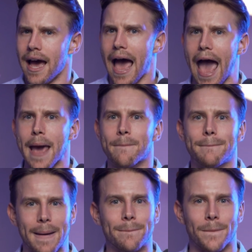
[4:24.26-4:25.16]
a
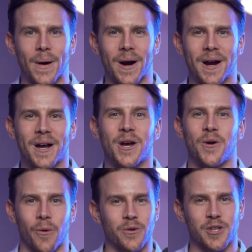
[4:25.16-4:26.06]
member can
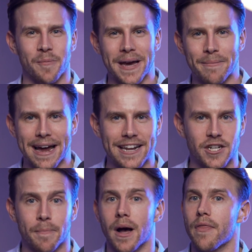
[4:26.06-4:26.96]
also be a
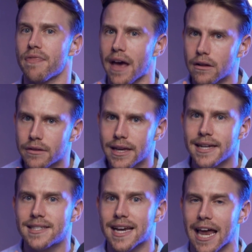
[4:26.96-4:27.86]
manager, but they'll need
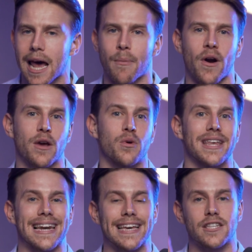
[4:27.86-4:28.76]
to collaborate with
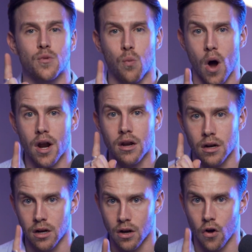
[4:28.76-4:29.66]
at least one
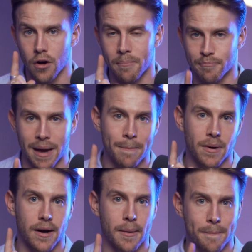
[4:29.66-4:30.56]

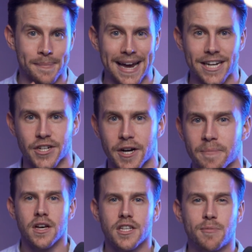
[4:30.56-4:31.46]
non-member manager.
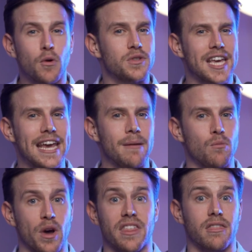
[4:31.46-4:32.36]
Small team
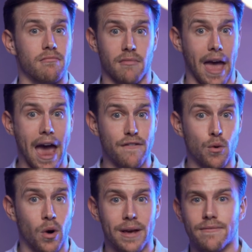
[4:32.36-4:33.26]
with
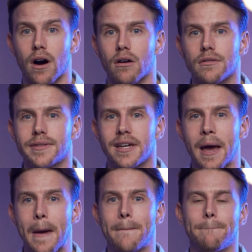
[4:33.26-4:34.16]
everyone involved,
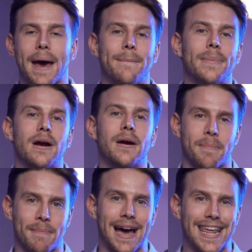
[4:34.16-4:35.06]
member
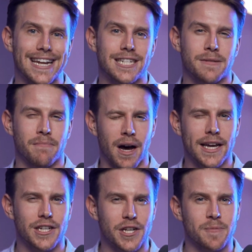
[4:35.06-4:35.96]
managed might
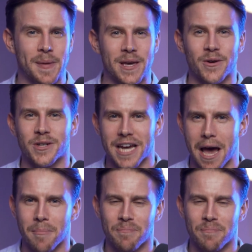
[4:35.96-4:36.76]
just be your jam.